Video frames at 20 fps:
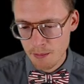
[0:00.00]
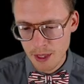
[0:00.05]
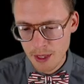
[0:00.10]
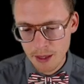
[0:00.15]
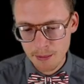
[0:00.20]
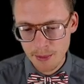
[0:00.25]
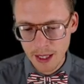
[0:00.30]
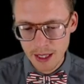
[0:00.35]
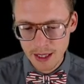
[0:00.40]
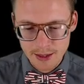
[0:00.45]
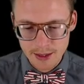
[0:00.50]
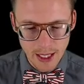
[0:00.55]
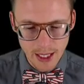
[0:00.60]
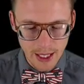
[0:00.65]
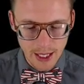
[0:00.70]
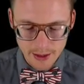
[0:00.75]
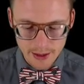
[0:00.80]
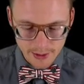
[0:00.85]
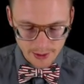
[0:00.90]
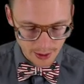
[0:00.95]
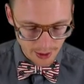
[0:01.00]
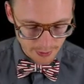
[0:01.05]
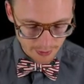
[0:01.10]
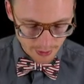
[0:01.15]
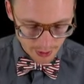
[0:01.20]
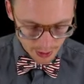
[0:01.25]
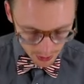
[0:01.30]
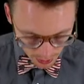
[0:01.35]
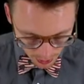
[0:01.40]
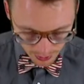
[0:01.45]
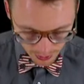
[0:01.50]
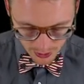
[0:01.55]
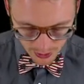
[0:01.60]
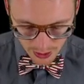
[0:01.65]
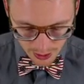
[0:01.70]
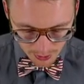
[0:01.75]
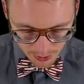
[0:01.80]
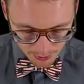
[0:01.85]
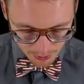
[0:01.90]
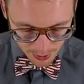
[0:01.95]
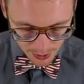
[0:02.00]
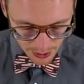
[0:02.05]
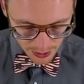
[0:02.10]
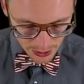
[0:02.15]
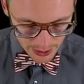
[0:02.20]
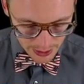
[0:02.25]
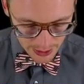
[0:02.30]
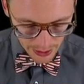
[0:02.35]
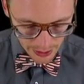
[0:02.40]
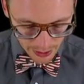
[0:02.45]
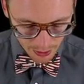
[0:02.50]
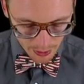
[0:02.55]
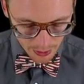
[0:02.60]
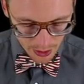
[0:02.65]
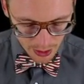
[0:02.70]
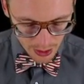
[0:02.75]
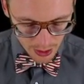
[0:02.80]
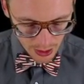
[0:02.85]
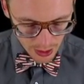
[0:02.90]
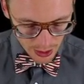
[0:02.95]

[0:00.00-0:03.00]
minimize that instead of closing it completely down.